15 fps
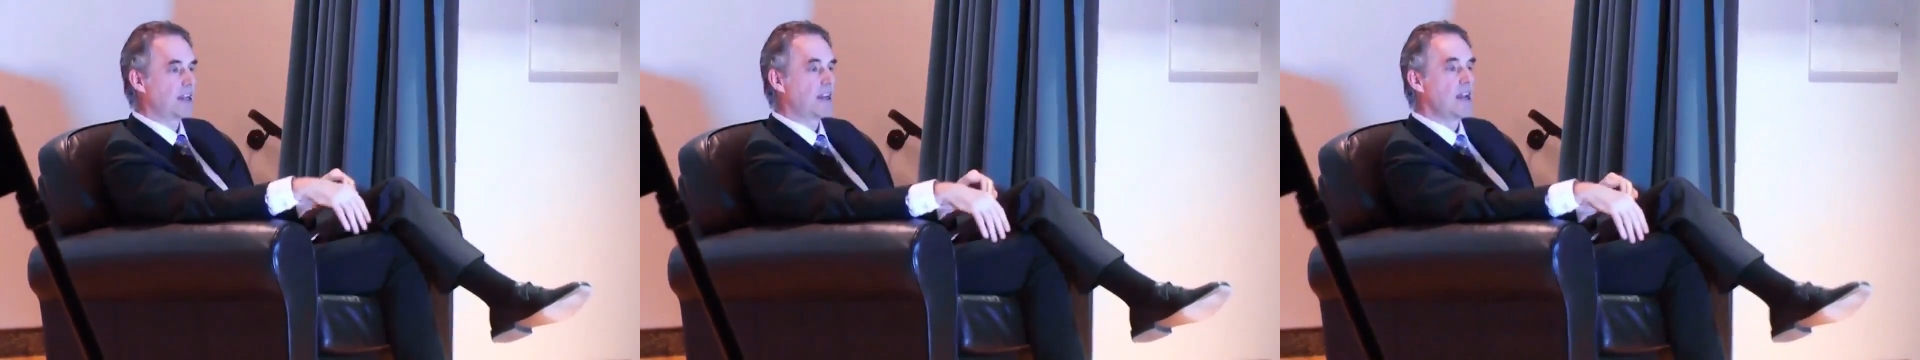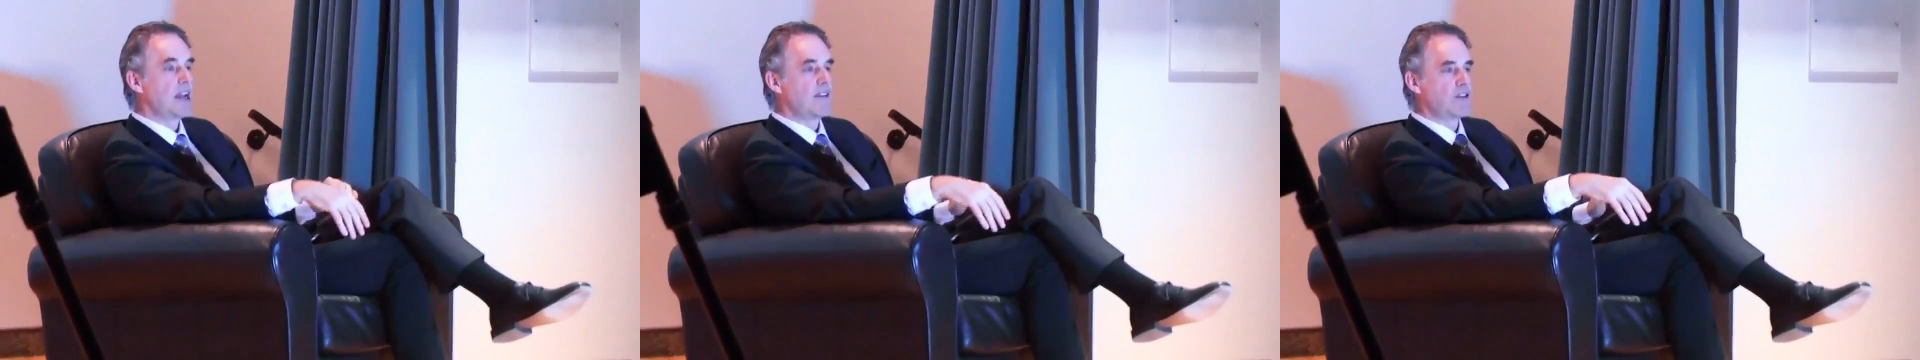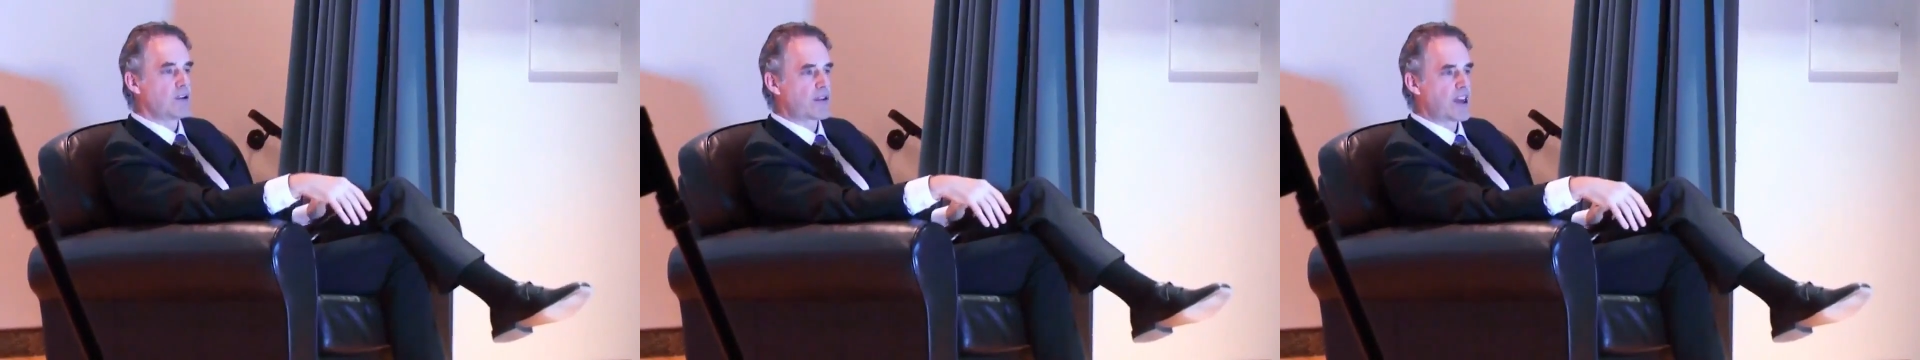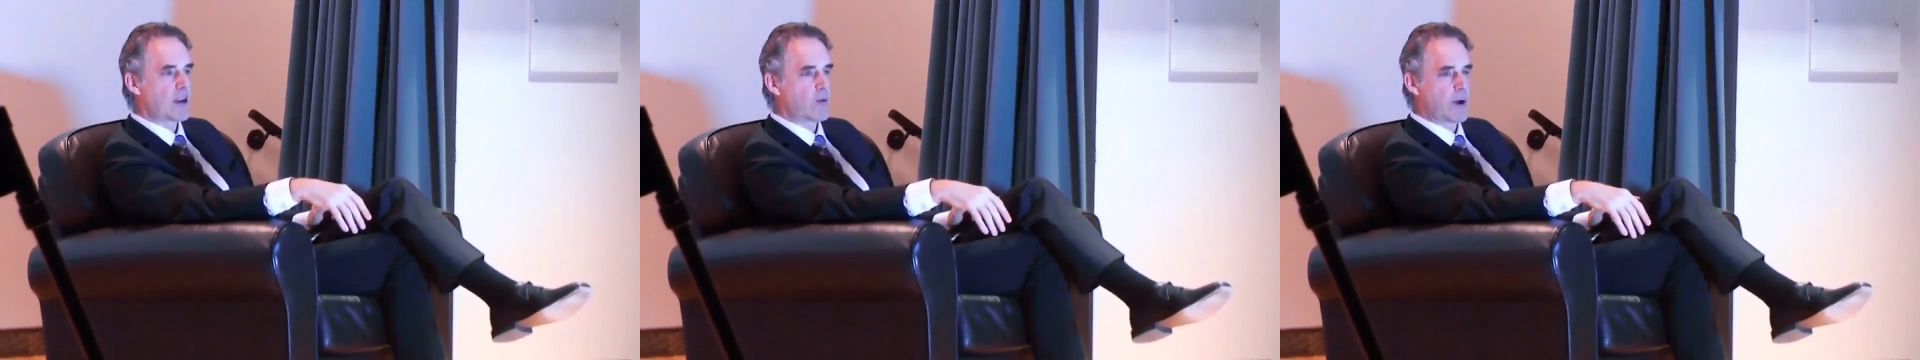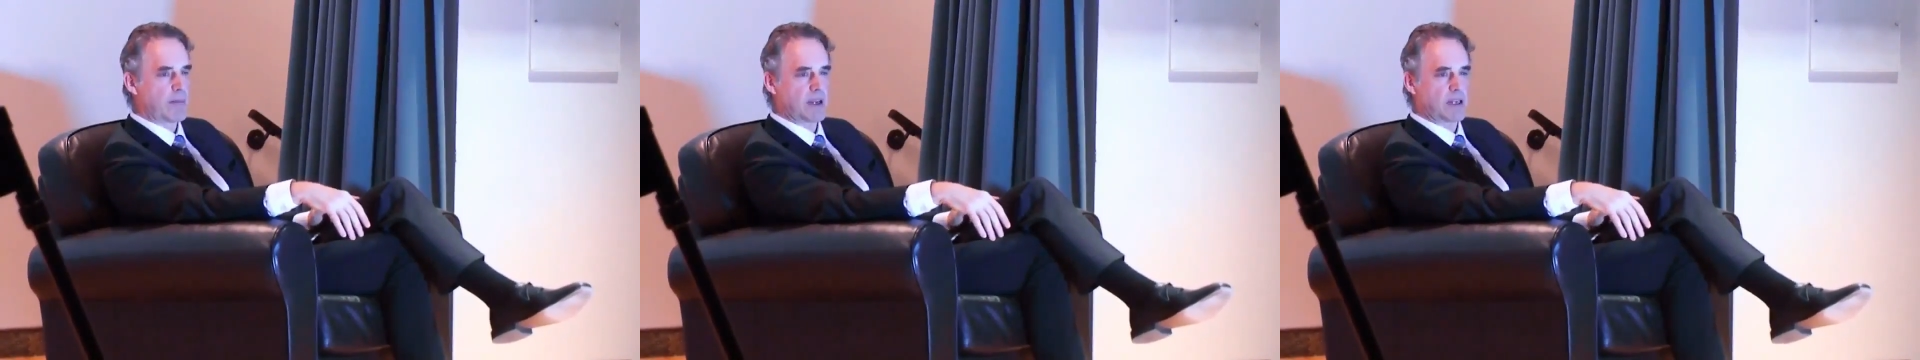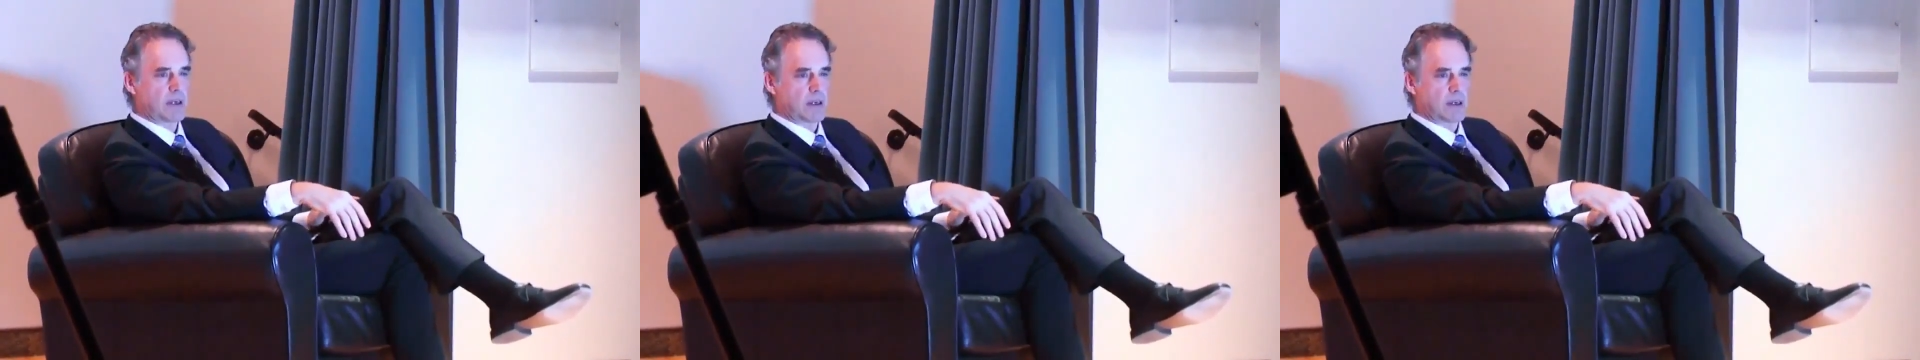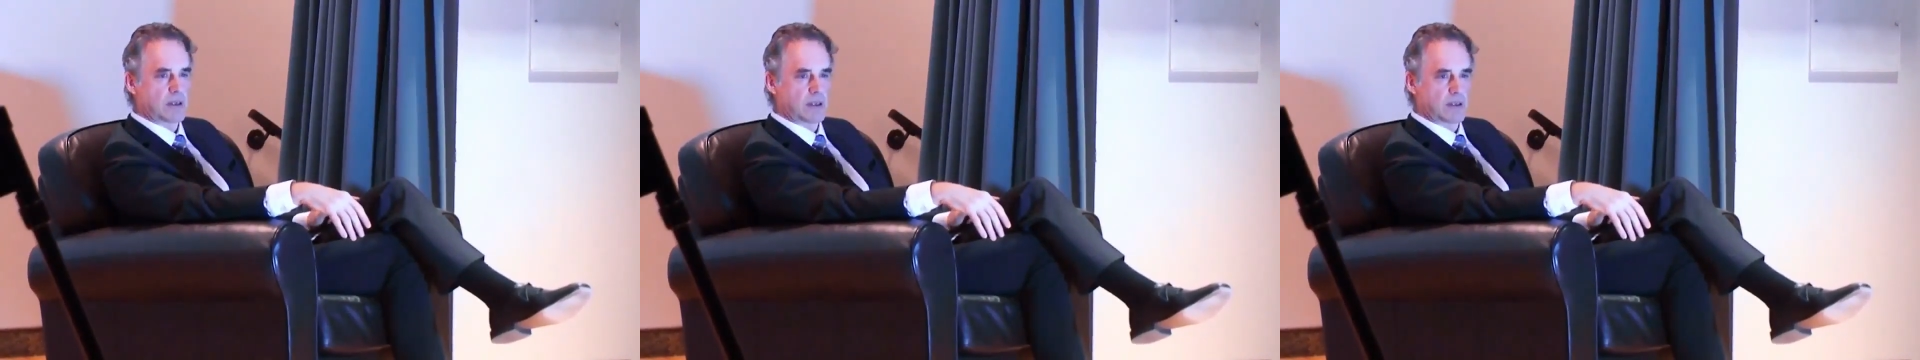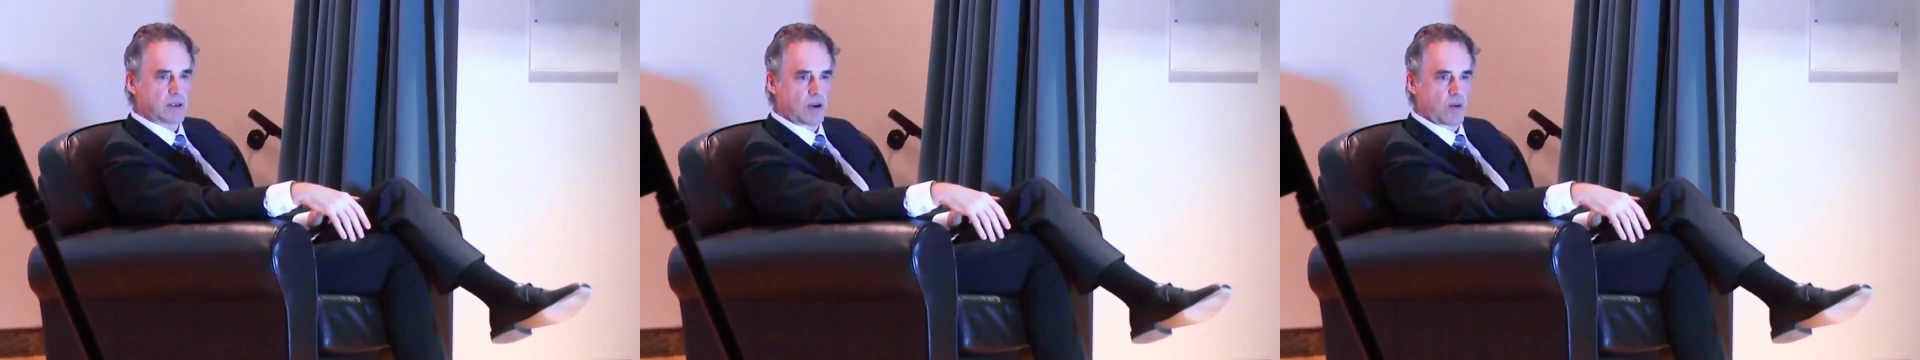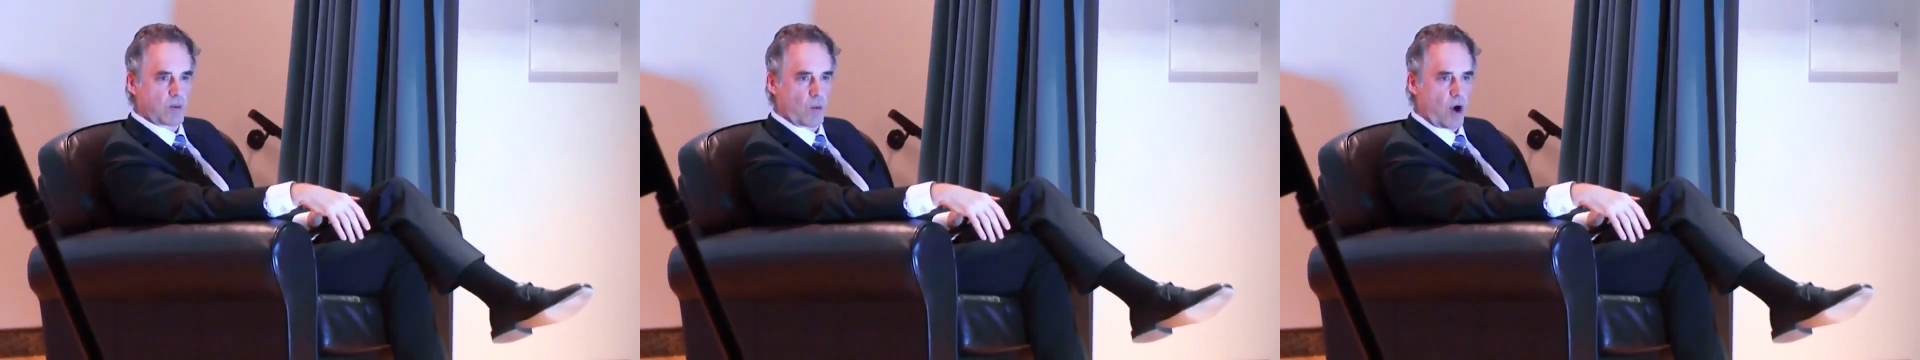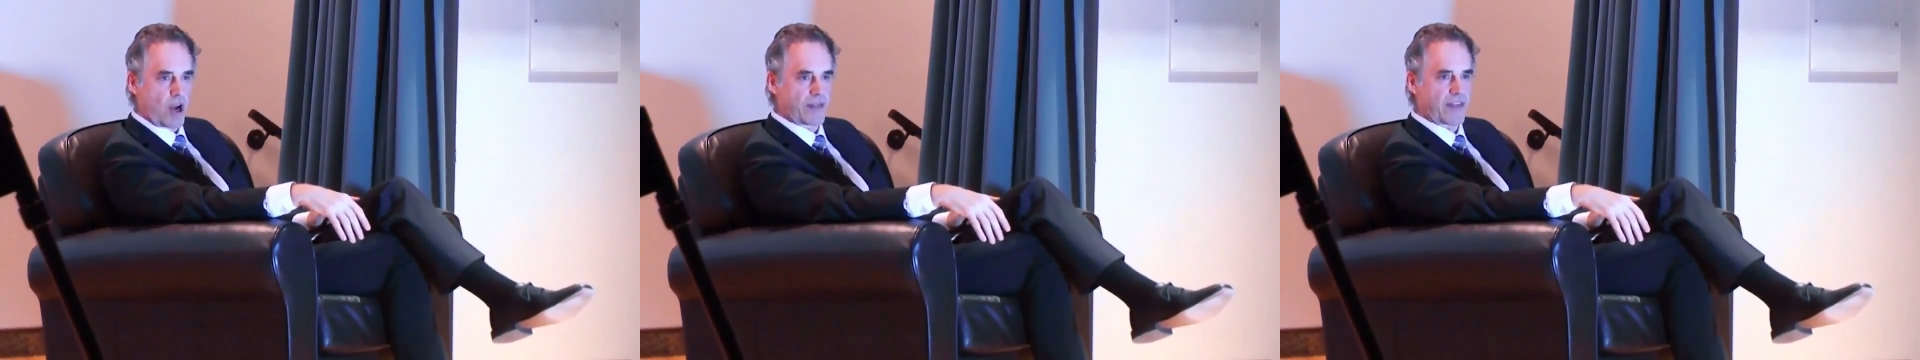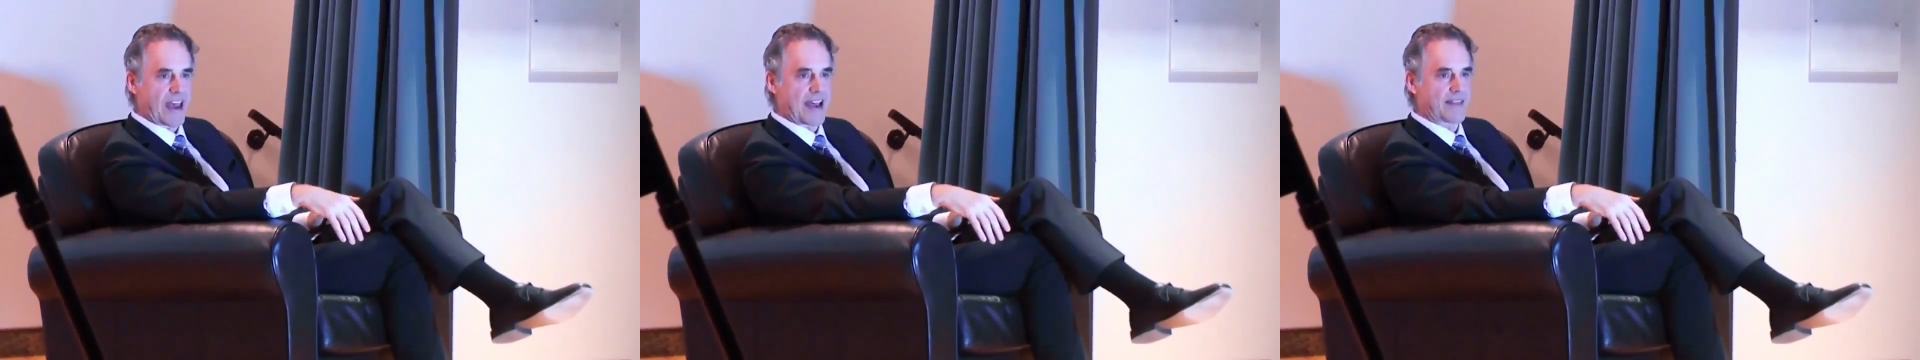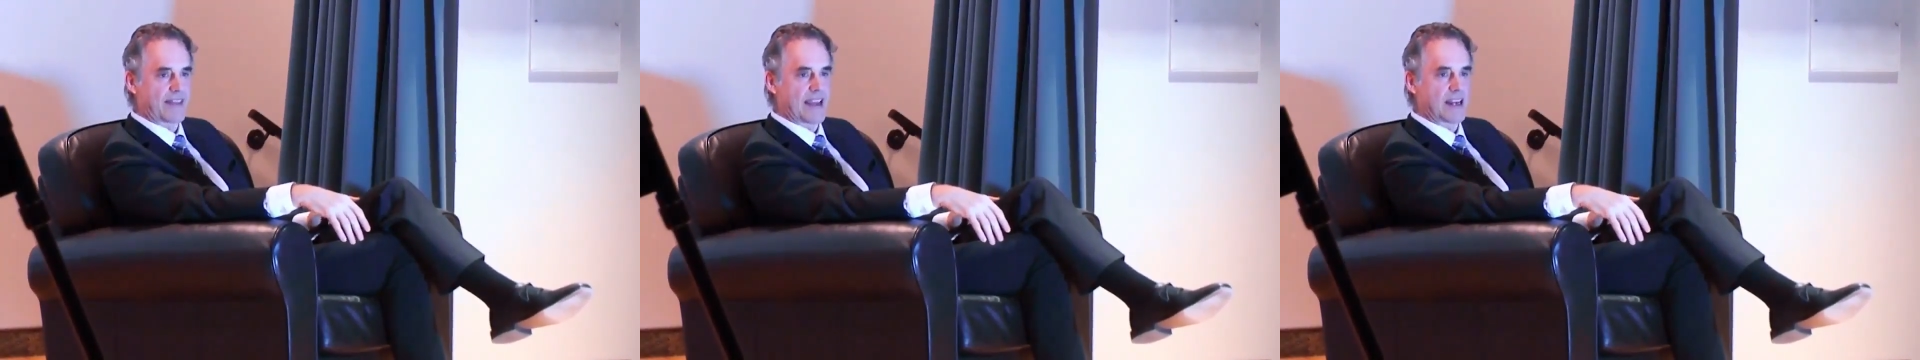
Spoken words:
And if you think women don't want that,